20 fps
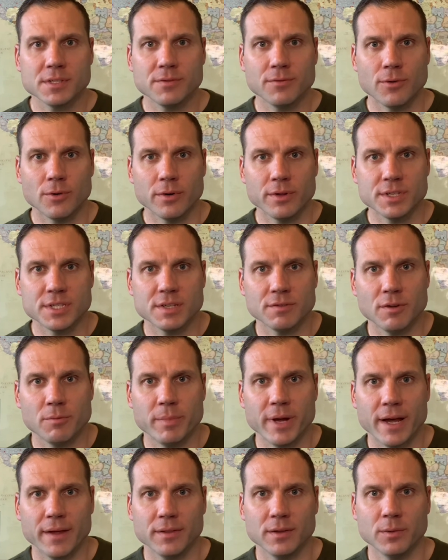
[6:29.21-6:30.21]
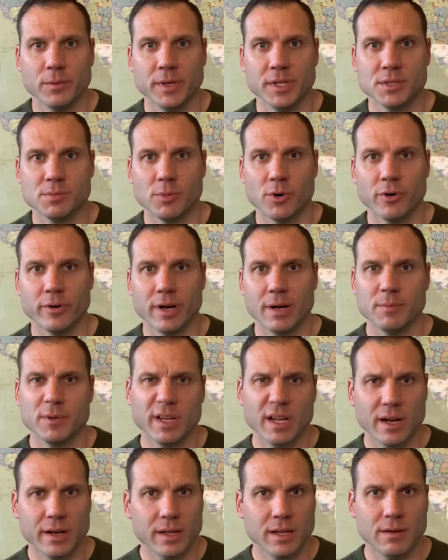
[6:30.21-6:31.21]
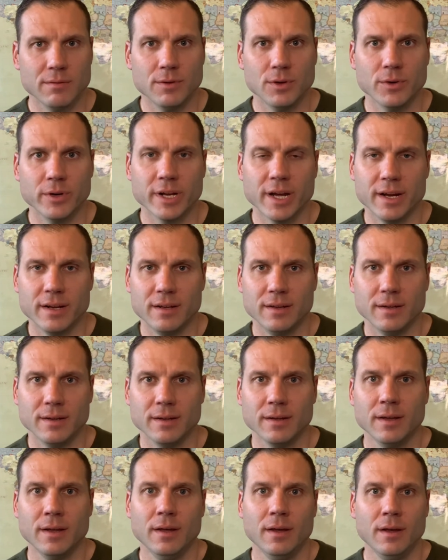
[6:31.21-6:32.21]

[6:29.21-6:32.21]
for the Civil Path to Wings program to kind of give you an idea